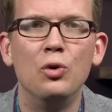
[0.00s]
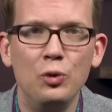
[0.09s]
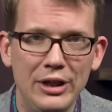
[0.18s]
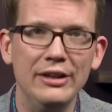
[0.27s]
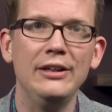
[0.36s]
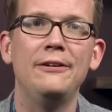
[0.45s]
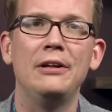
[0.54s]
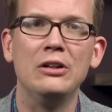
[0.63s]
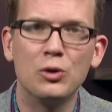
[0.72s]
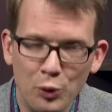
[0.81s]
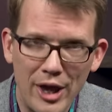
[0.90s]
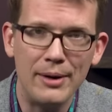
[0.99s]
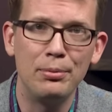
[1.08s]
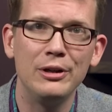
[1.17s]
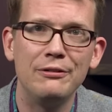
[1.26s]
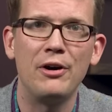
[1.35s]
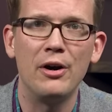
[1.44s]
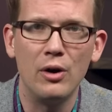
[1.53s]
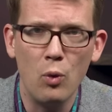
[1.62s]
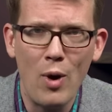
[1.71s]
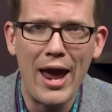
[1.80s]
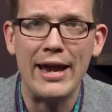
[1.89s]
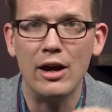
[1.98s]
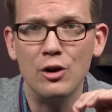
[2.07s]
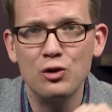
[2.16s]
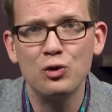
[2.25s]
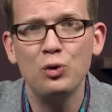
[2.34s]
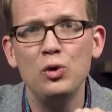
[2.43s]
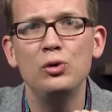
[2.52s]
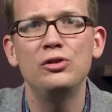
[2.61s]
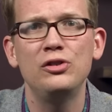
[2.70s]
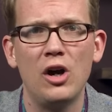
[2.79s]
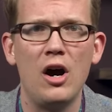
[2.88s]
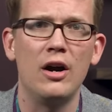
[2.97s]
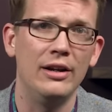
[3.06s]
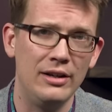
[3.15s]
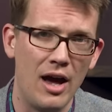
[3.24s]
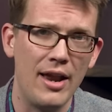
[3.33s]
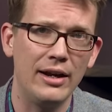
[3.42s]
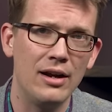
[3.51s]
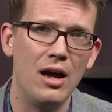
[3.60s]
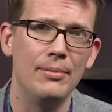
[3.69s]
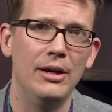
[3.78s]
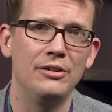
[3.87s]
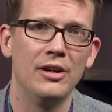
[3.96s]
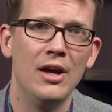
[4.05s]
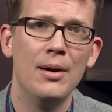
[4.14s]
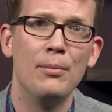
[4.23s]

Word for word: really incredibly far away, a true star and not a comet.